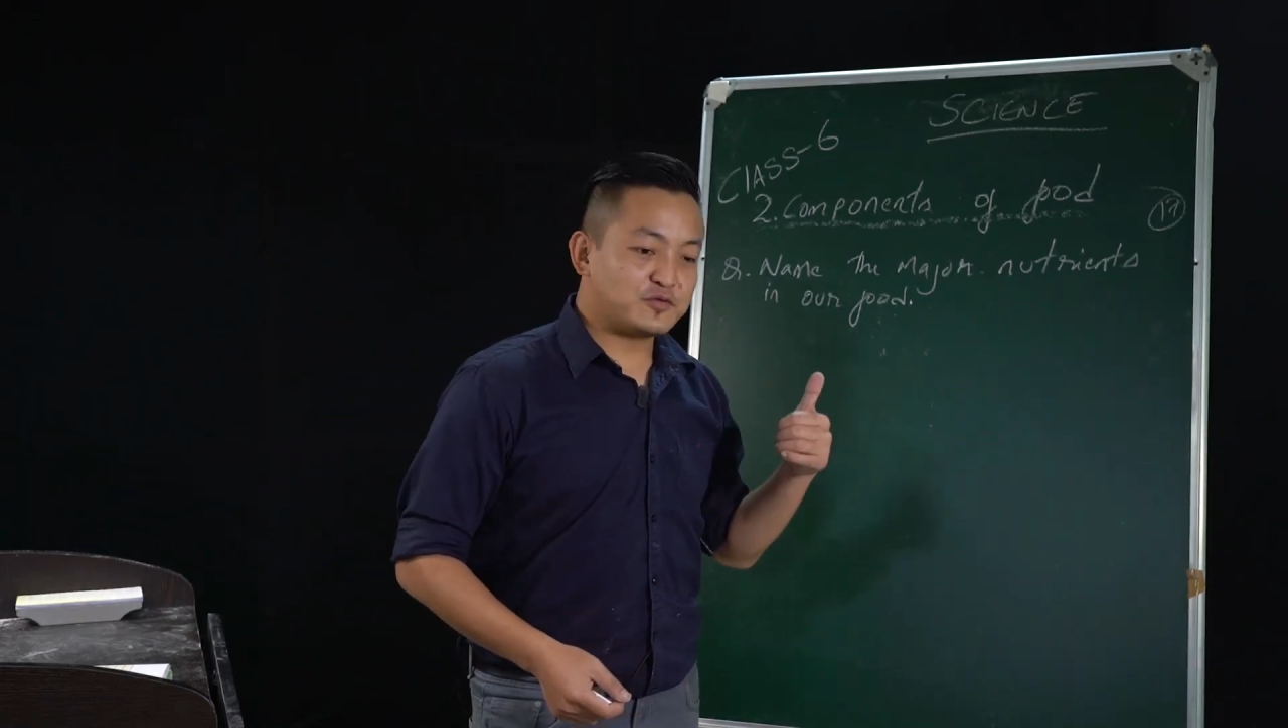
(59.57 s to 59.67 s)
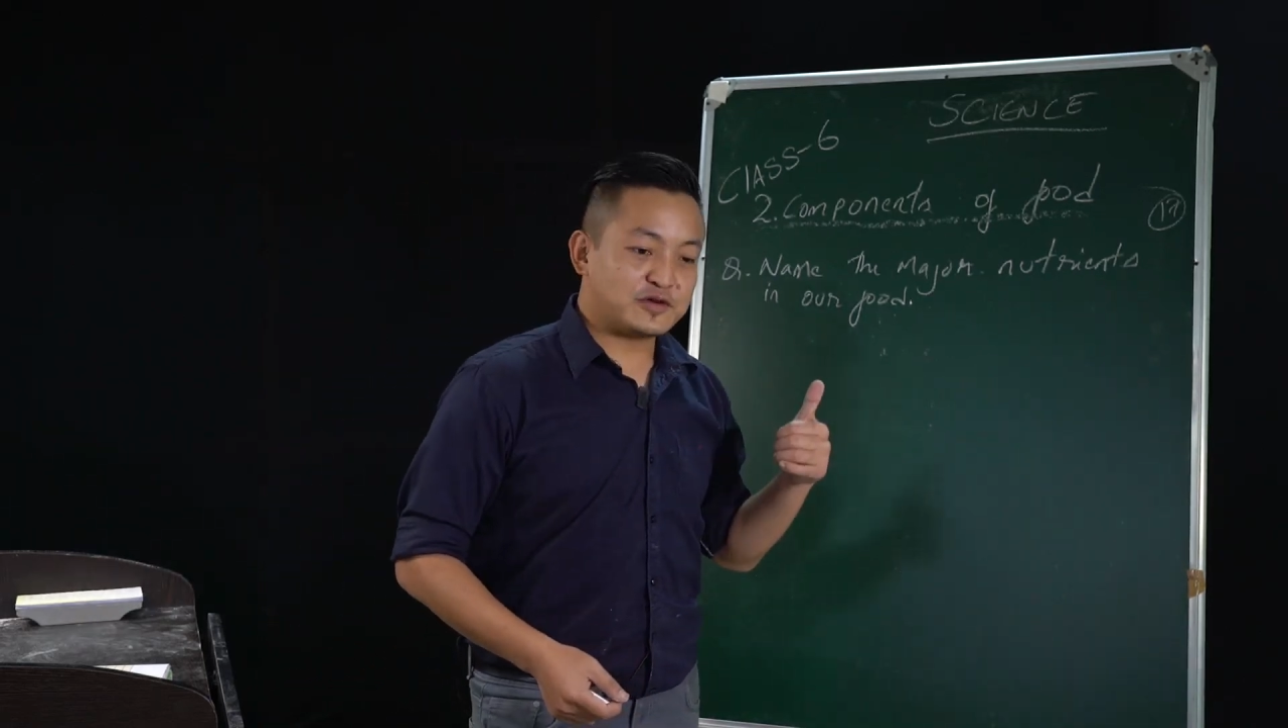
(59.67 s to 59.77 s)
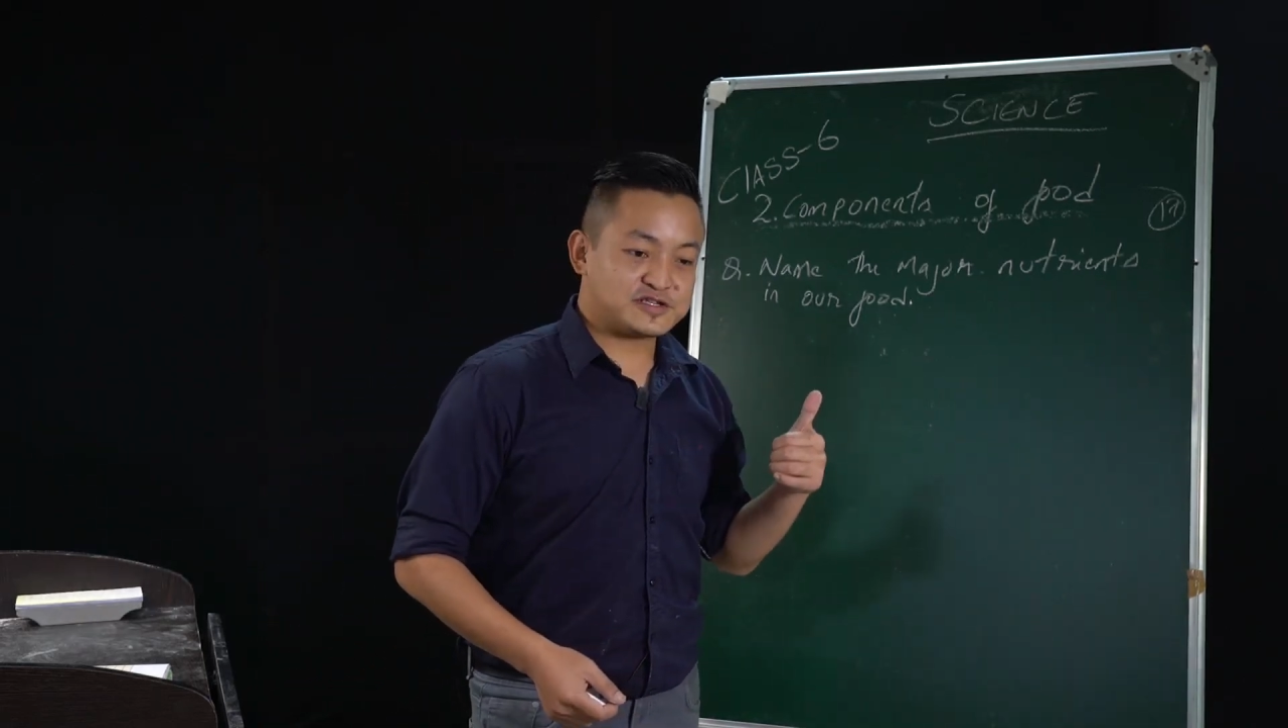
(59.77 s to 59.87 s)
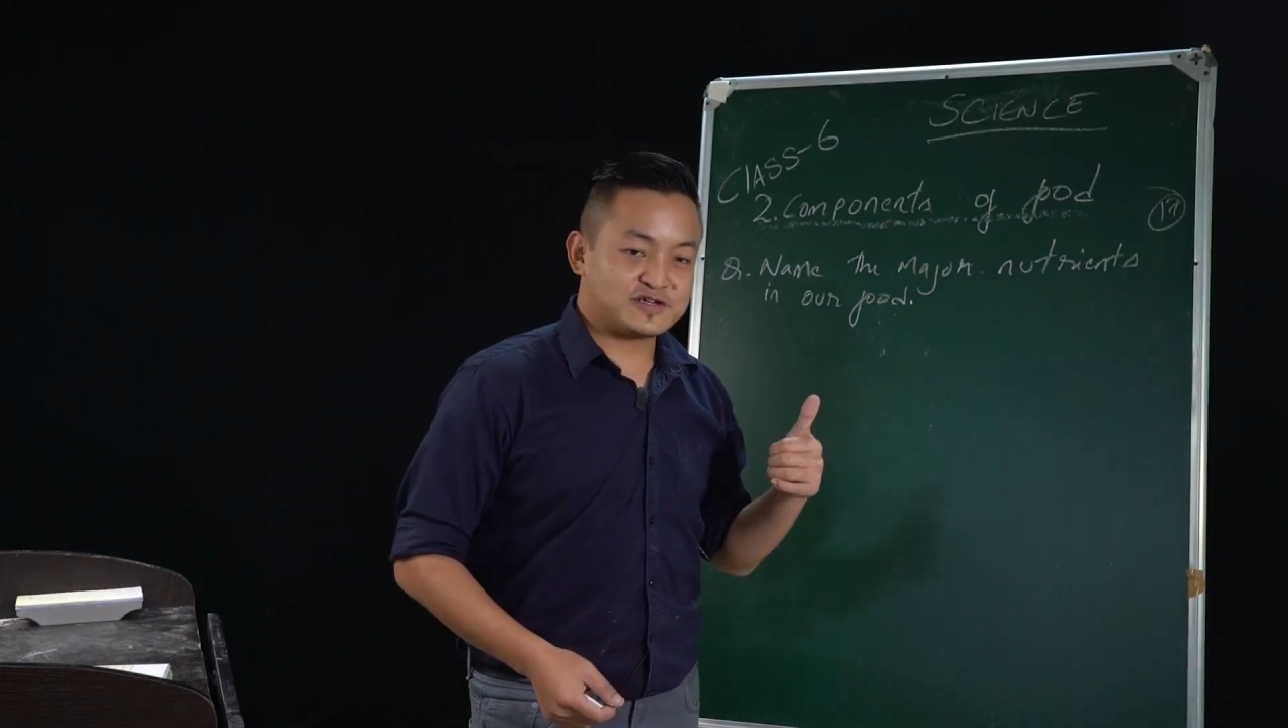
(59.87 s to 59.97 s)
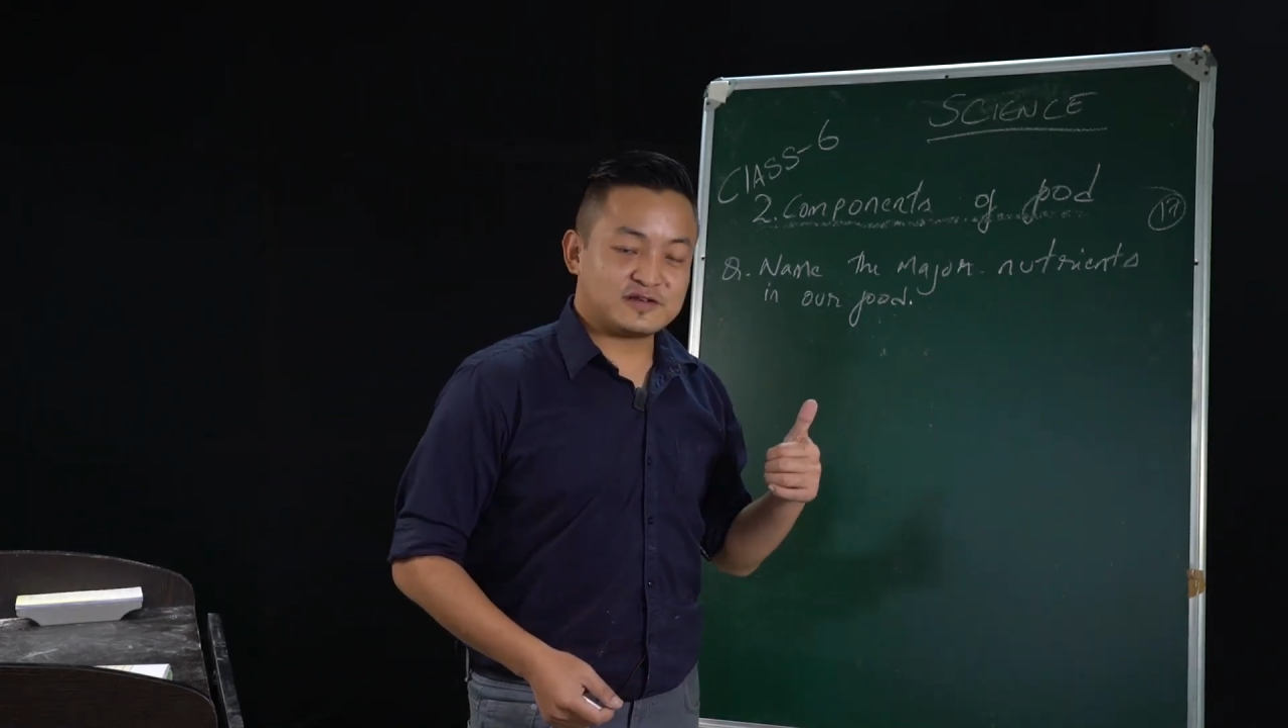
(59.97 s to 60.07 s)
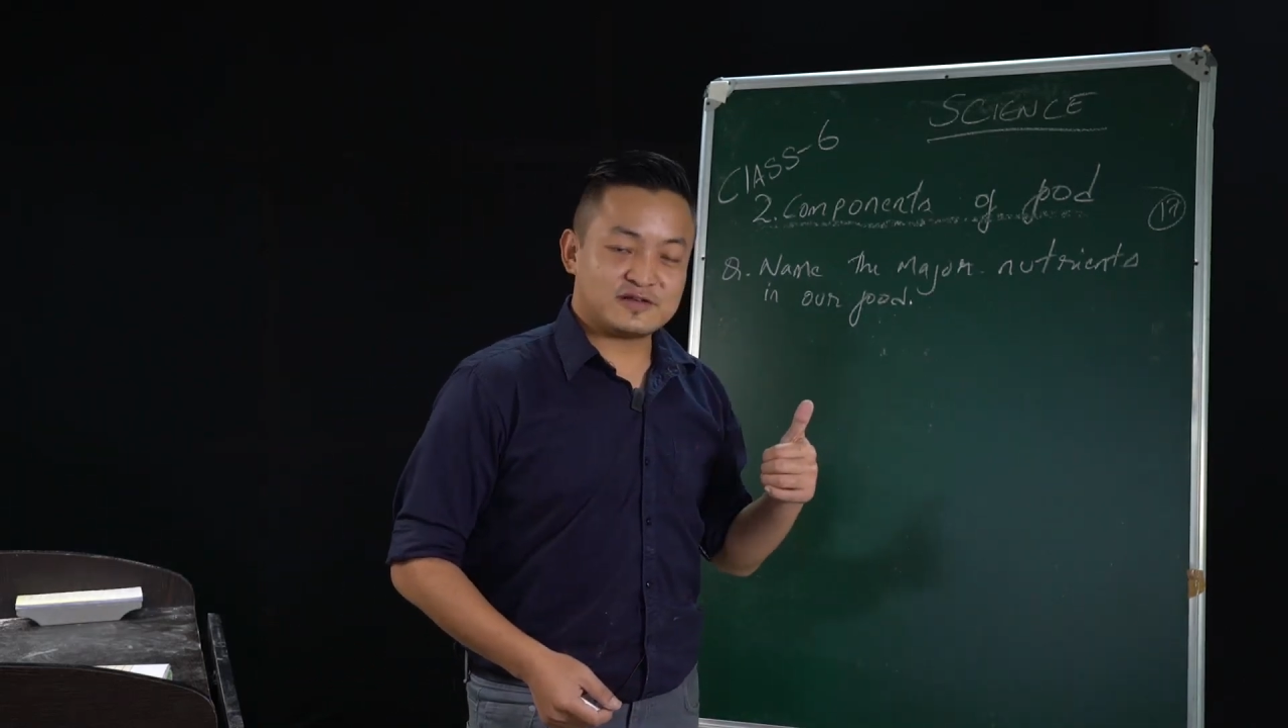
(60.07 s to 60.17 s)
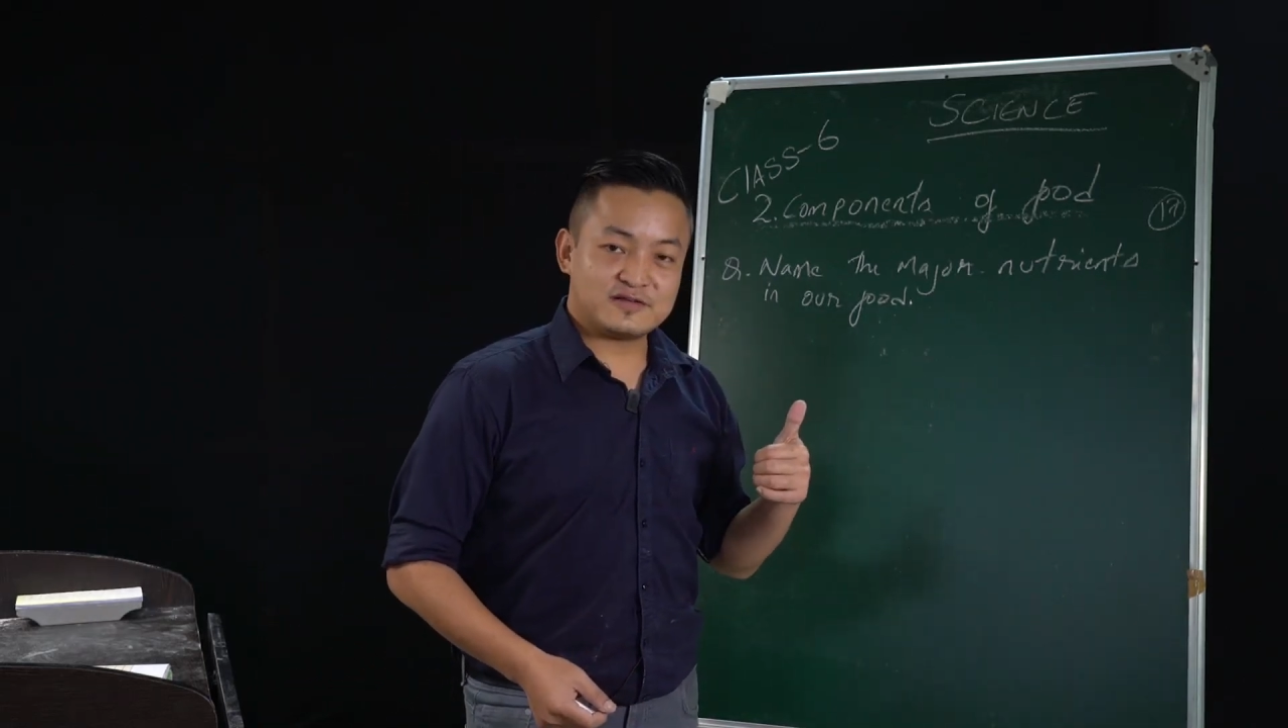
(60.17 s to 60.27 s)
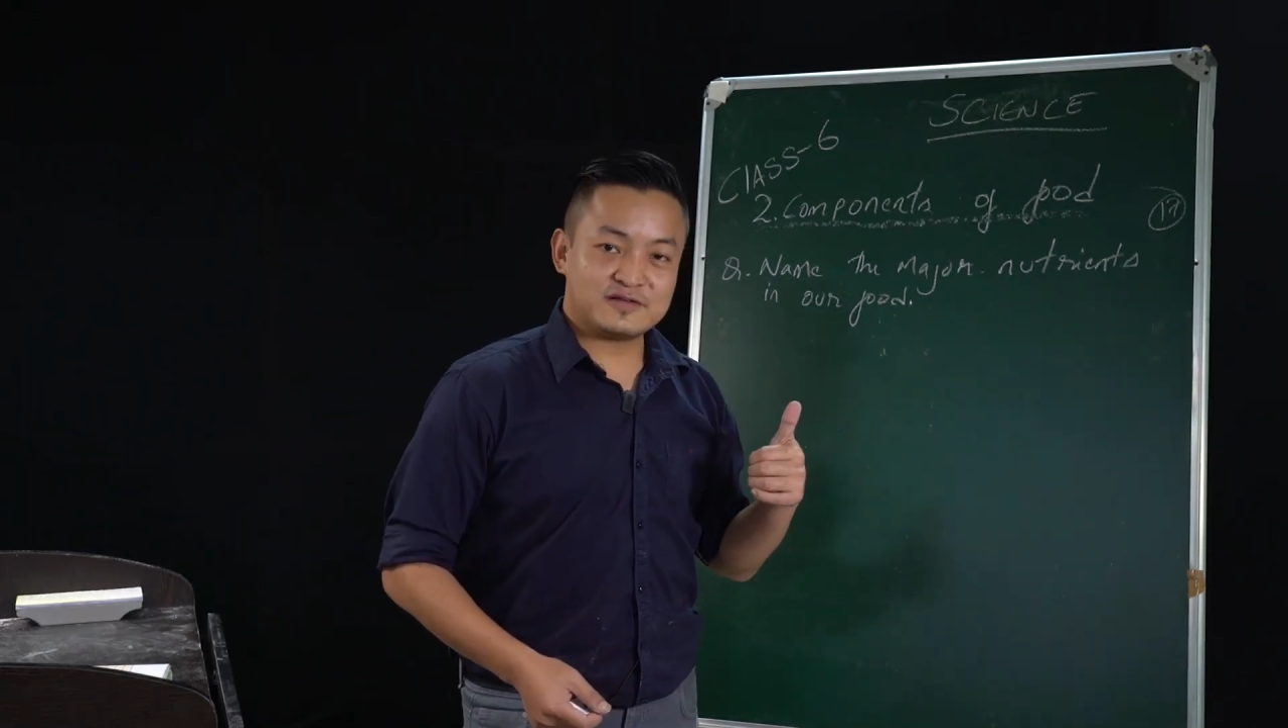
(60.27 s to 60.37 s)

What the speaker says: question